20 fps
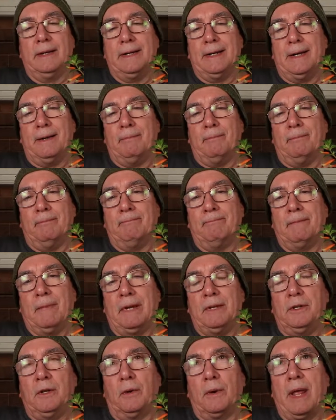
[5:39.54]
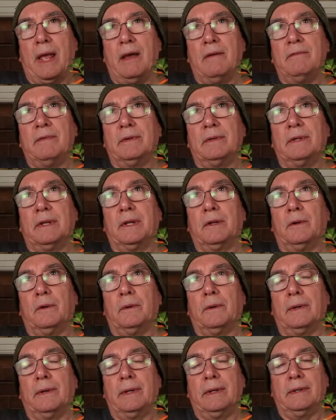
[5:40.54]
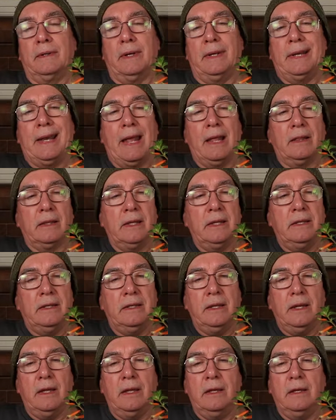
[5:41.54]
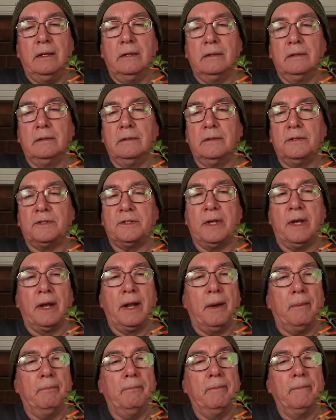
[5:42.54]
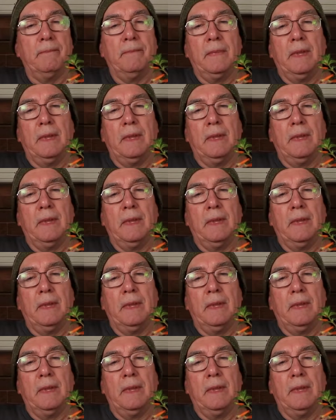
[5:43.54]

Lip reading: I don't have, an LED setup,